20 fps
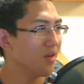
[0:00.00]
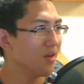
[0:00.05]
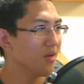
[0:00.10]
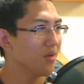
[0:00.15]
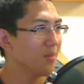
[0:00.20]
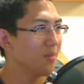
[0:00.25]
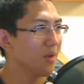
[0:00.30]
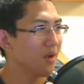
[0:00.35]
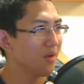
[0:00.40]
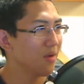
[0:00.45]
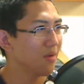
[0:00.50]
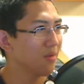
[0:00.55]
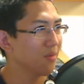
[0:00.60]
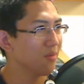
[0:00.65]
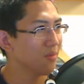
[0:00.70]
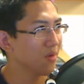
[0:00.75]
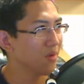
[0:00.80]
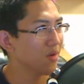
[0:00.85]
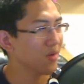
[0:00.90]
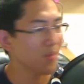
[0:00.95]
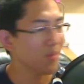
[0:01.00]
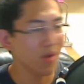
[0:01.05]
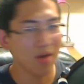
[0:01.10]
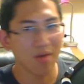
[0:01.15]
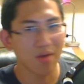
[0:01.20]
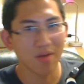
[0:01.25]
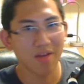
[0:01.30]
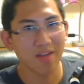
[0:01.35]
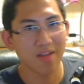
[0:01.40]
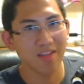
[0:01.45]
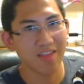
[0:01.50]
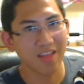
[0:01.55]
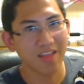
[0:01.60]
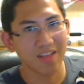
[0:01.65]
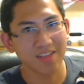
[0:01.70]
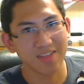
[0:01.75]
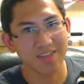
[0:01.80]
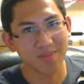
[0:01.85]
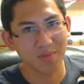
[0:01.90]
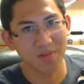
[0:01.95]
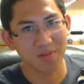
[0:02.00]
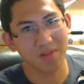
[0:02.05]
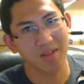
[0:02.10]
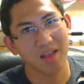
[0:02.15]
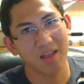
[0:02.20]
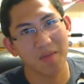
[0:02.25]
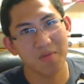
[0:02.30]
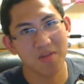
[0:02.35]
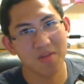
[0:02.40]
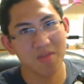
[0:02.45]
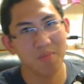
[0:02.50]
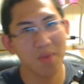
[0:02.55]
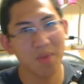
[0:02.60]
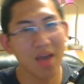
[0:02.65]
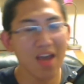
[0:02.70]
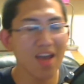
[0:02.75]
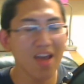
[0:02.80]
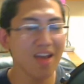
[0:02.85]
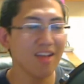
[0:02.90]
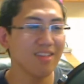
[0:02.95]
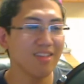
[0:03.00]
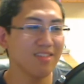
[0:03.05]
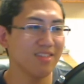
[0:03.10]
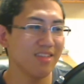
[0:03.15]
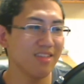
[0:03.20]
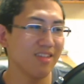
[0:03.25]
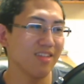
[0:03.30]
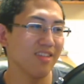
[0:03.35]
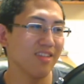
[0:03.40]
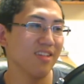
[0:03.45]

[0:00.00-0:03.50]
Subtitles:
or worry about things what happened in the past, and